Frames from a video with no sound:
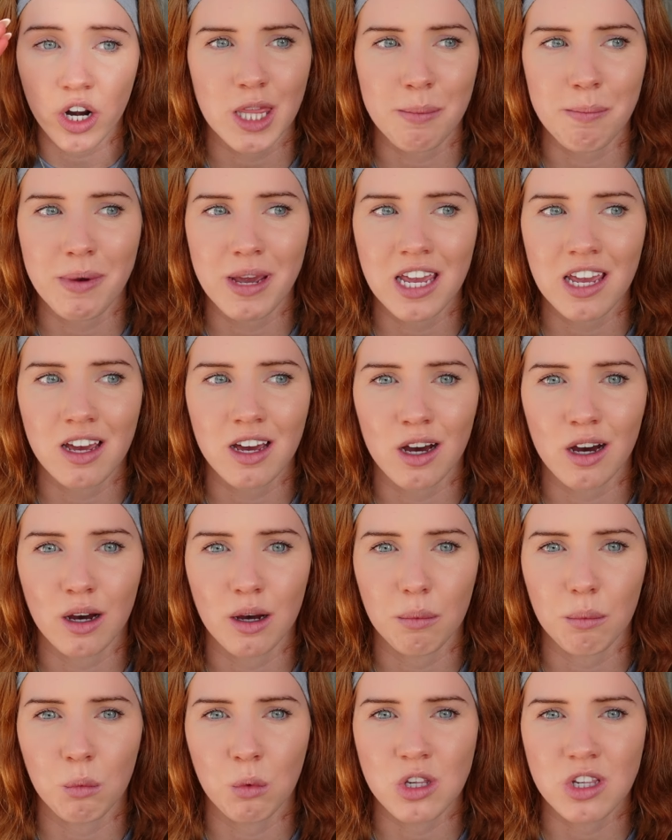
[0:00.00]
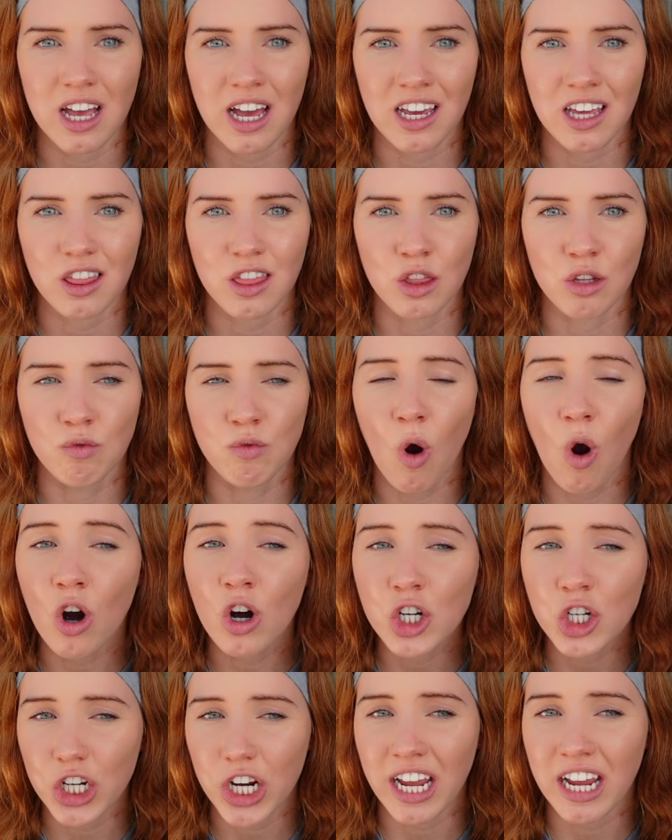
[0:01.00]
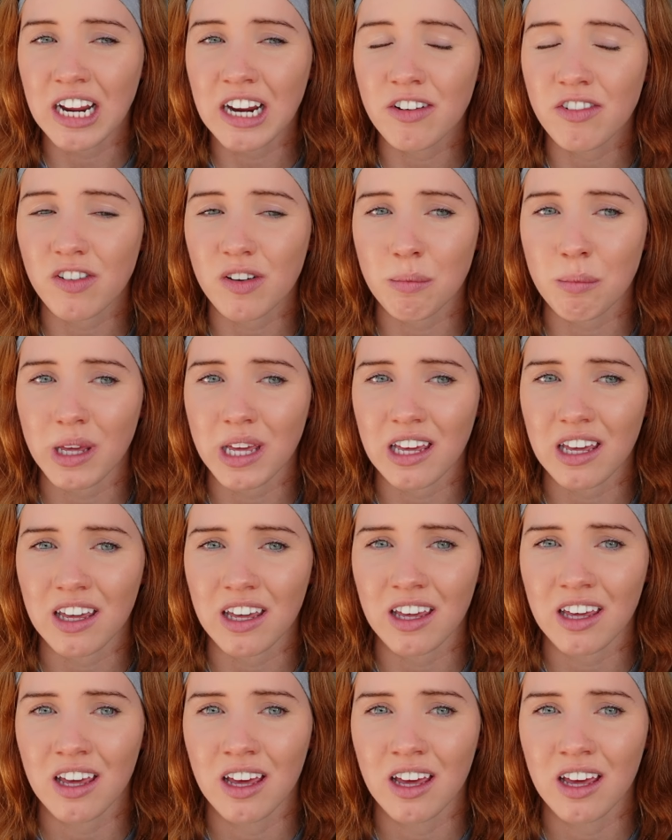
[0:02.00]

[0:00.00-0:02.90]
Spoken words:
The makeup was like the wrong shade for me.